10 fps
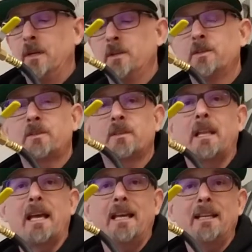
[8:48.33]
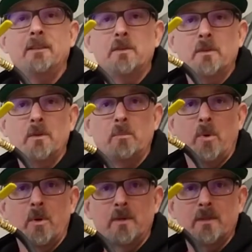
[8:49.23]
slide into the
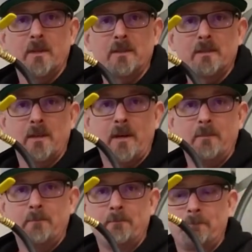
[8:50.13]
ports on top.